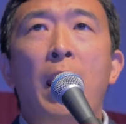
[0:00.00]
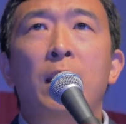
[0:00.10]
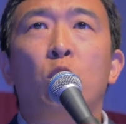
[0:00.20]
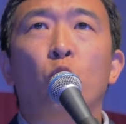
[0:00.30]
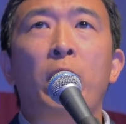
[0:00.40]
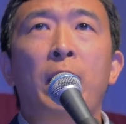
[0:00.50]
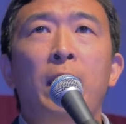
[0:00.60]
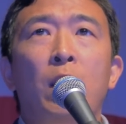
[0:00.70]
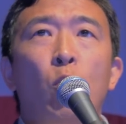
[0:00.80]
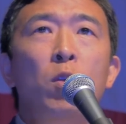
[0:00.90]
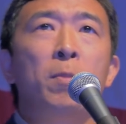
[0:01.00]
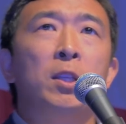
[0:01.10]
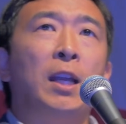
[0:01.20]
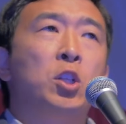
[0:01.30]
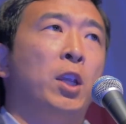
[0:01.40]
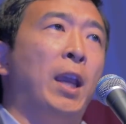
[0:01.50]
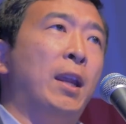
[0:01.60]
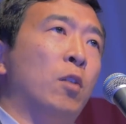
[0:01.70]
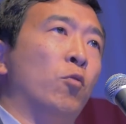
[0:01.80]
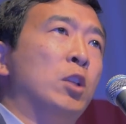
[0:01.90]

And 3, we must educate and